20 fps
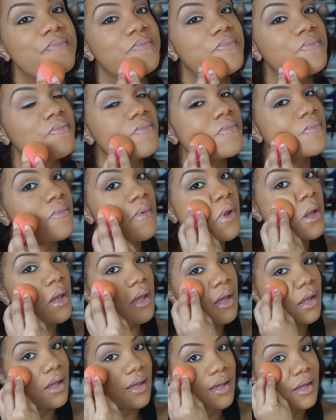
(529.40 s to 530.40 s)

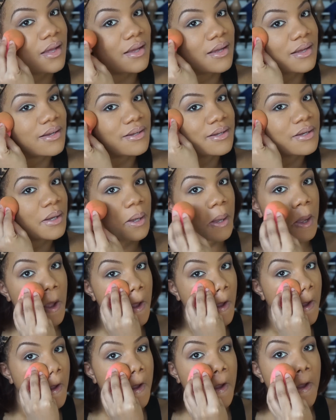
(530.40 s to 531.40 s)

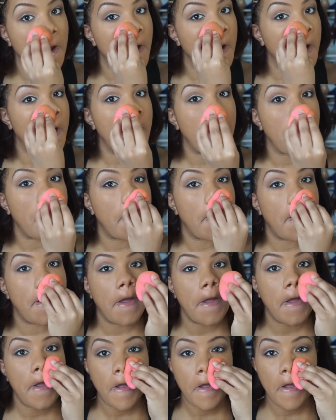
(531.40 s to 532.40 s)

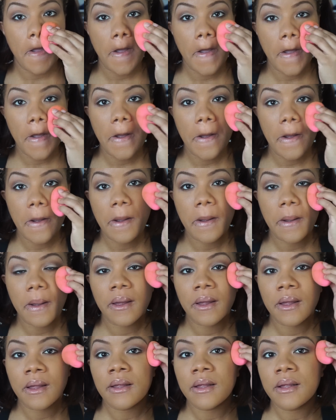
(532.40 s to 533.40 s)

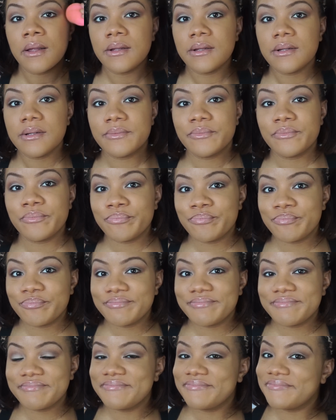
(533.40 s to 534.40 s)

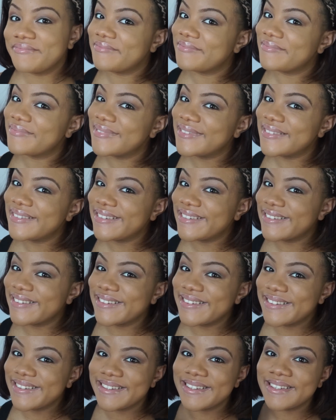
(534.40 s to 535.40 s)

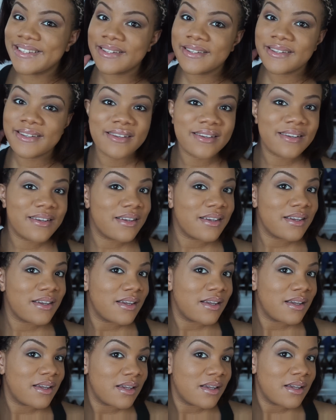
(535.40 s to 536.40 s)

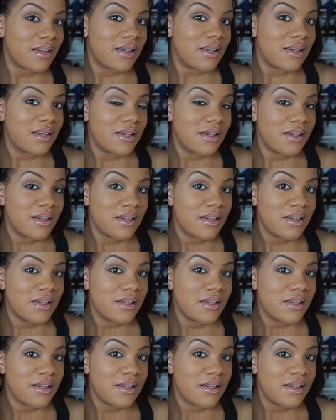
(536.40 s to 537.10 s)
Nobody speaks.